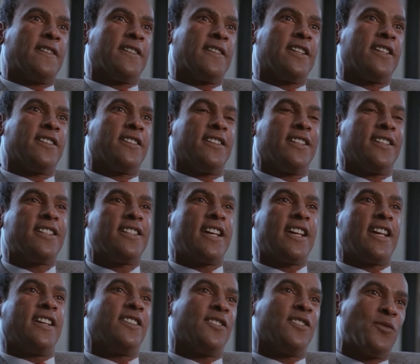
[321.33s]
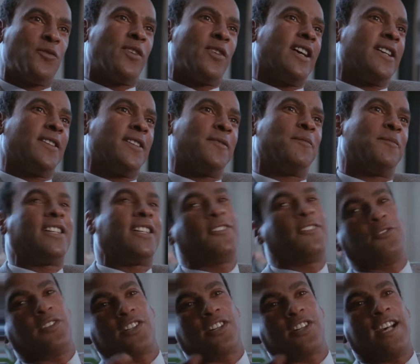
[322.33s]
he could detain a white, but he
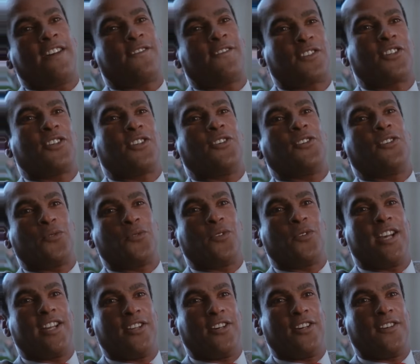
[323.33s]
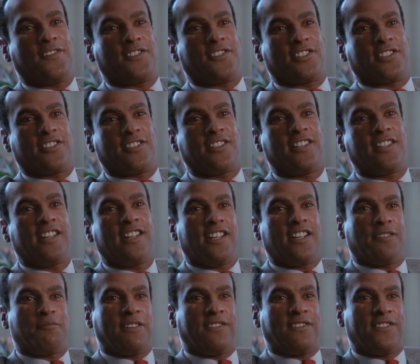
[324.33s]
would have to call a white officer.
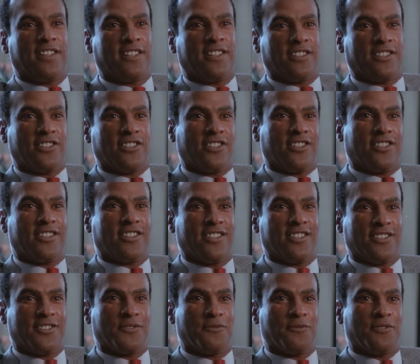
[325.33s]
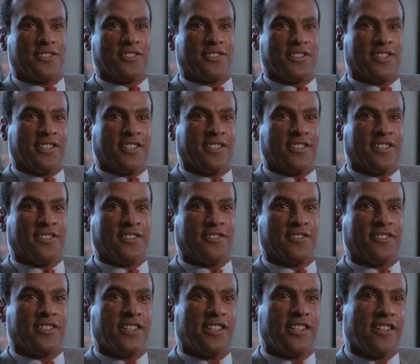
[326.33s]
And my father thought this was
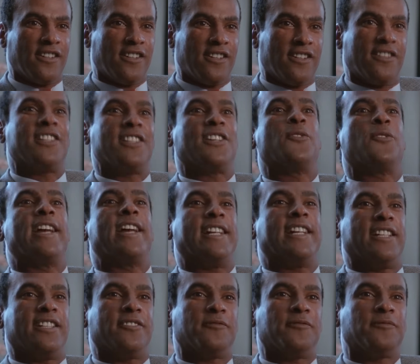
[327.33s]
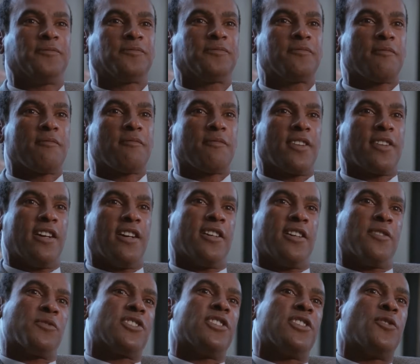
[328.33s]
degrading.
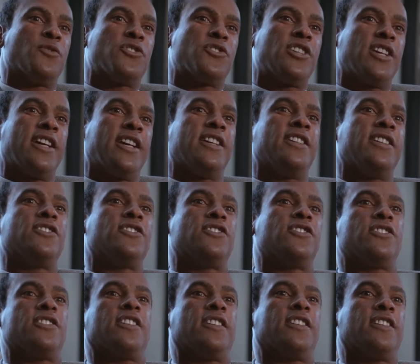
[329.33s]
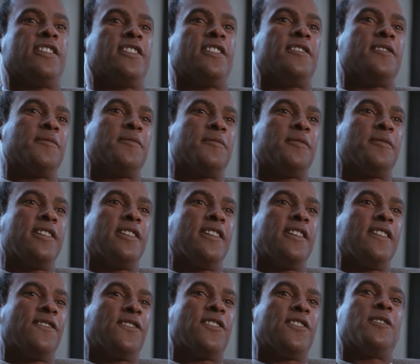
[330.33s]
It was no change
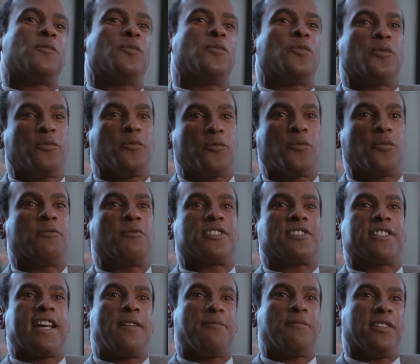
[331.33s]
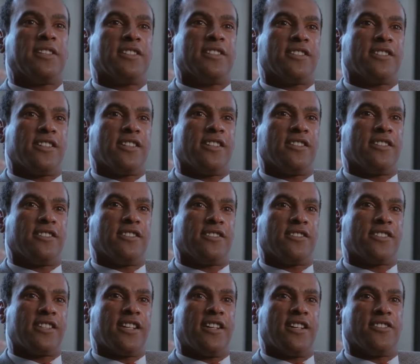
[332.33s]
from what was happening in the
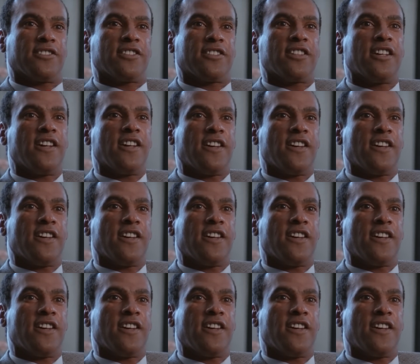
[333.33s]
South.